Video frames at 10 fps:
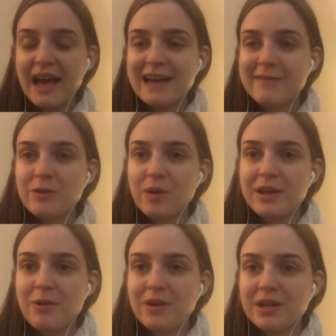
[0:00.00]

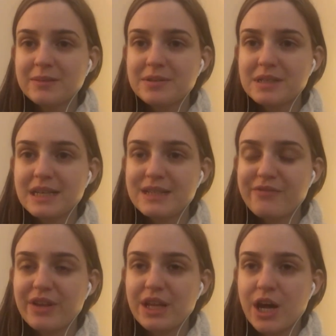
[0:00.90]
everyone, welcome to today's
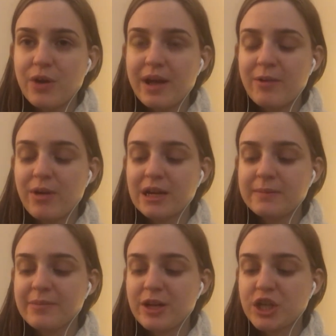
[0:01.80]
video and welcome
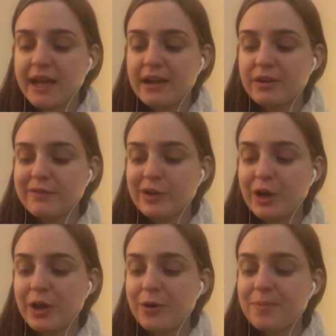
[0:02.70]
to my channel if you're
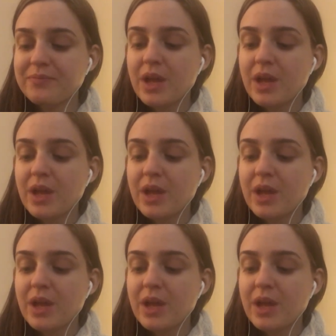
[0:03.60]
new.